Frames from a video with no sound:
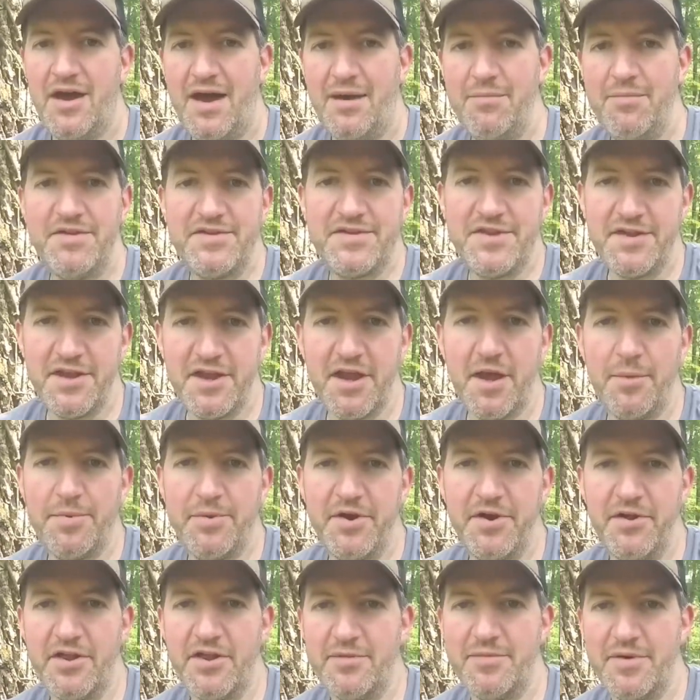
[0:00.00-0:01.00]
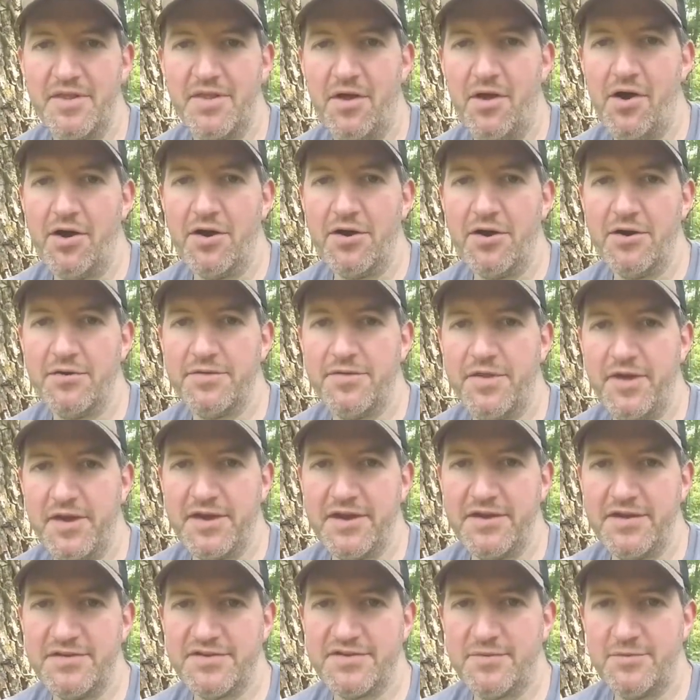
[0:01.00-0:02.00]
I've been sitting up here a little bit longer,
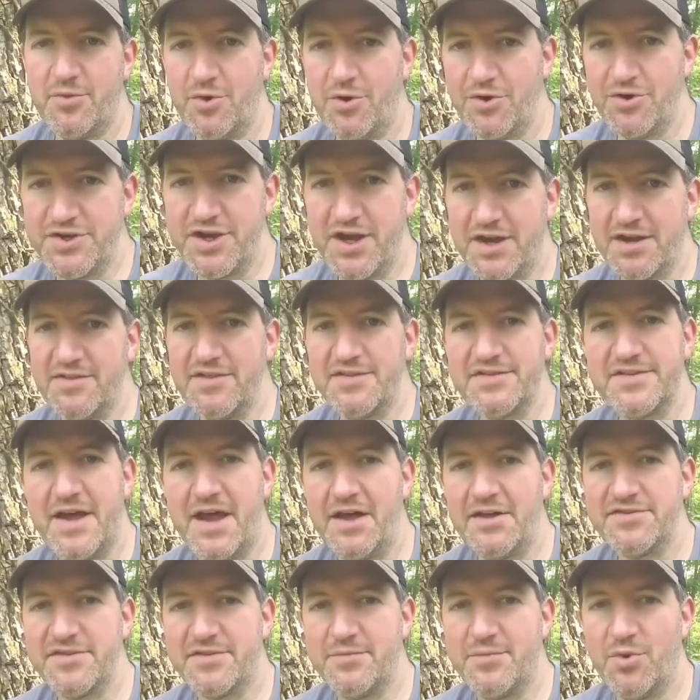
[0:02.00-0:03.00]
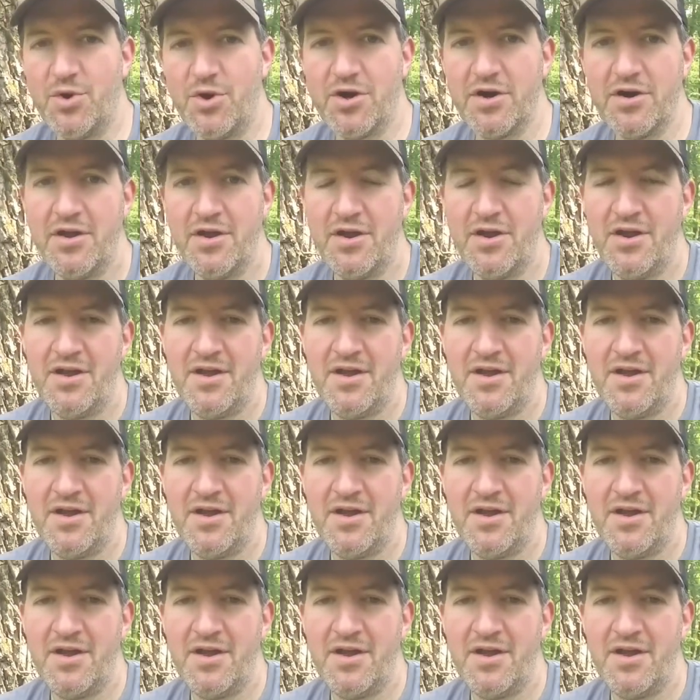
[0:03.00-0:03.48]
thinking some more, checking this out some more.